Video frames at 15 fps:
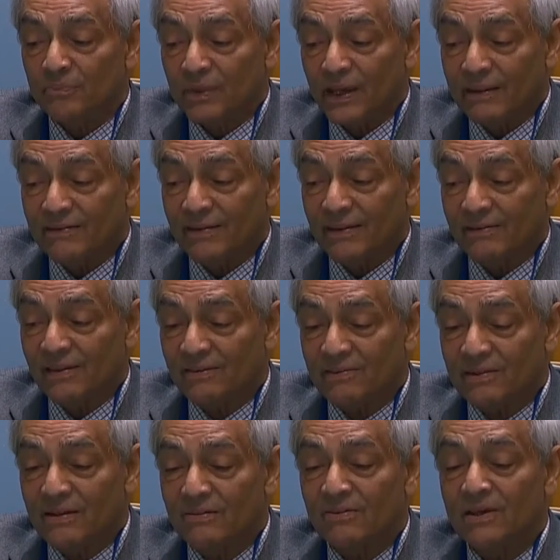its
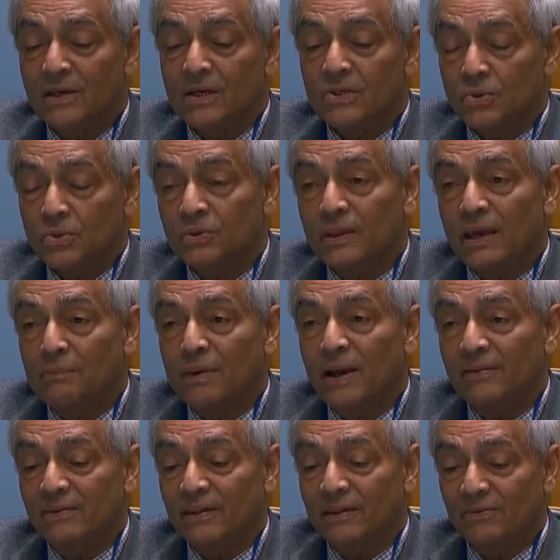assistance to the
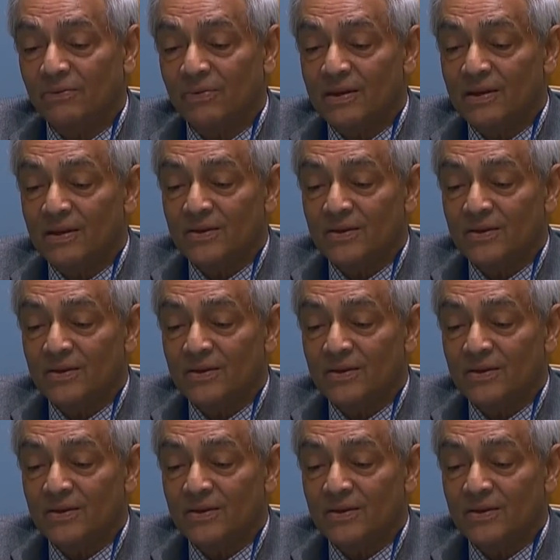MICs.